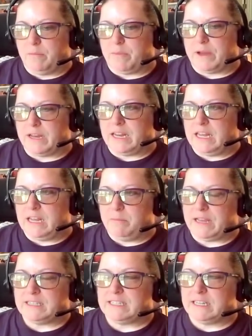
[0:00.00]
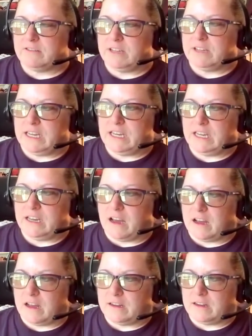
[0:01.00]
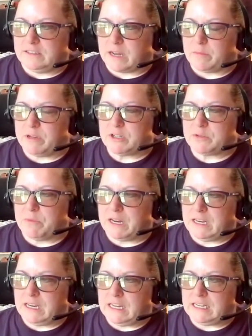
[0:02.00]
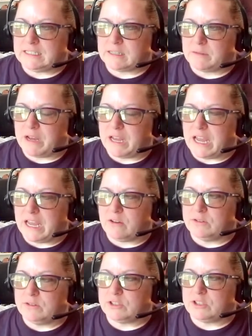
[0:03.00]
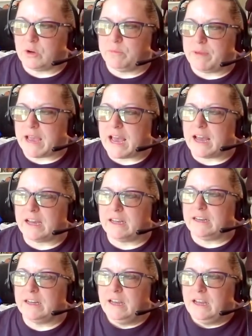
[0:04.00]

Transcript: But he basically damaged my knees and my ankles so bad